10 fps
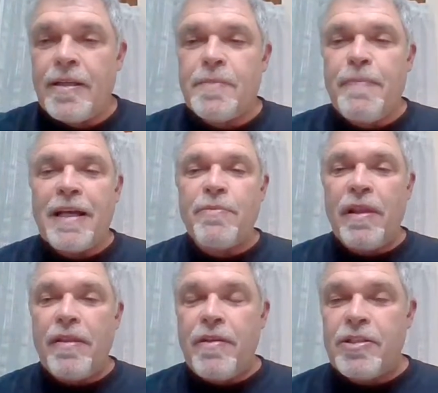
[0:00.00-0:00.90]

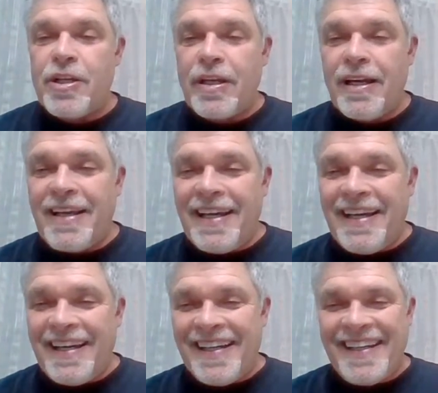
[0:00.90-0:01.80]
Spazzarelli thought she got.
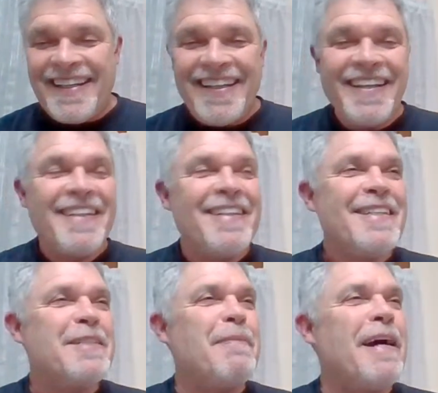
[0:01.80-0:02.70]

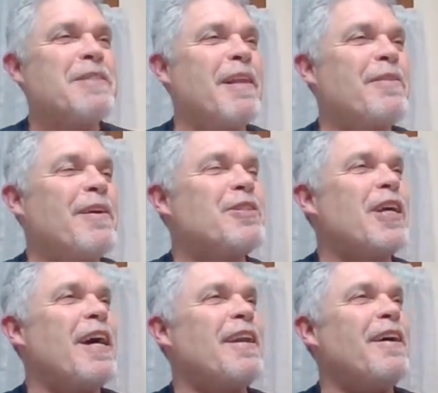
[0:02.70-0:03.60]
Spazzarelli thought
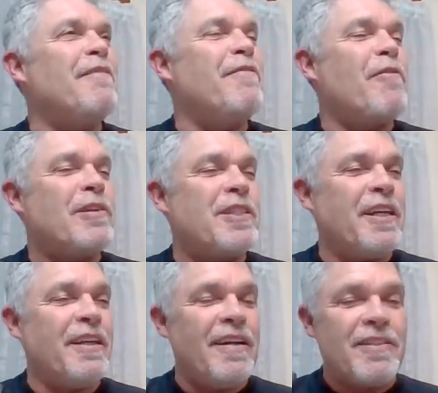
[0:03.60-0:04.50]
she had
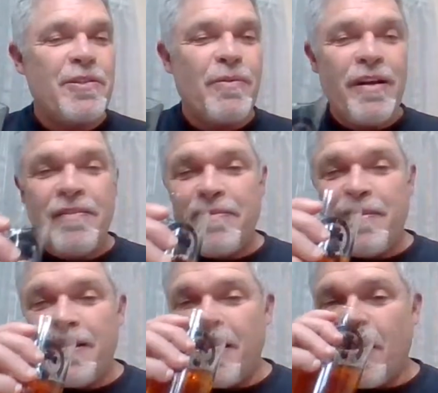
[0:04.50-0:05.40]
14, not 12.